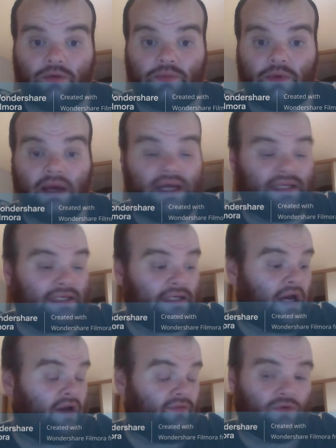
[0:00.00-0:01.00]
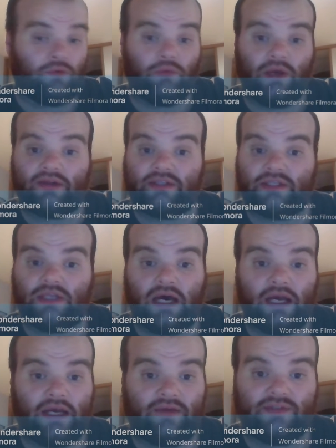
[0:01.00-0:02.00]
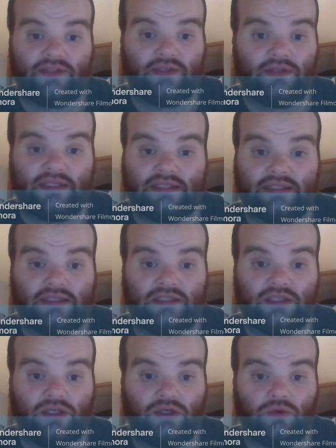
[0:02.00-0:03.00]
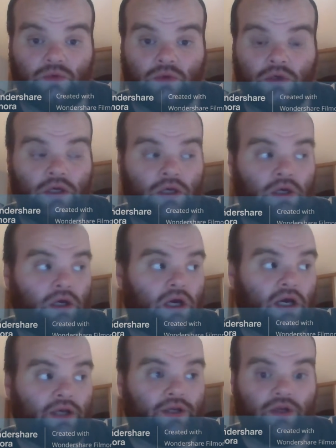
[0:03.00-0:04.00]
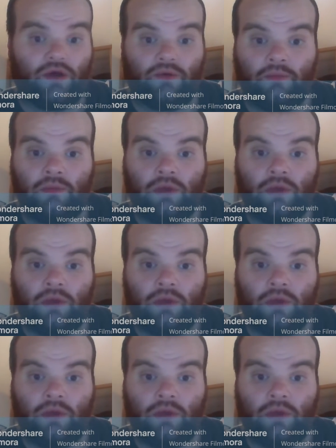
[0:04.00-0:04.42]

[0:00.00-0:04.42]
album, I thought I have to listen to, I don't know,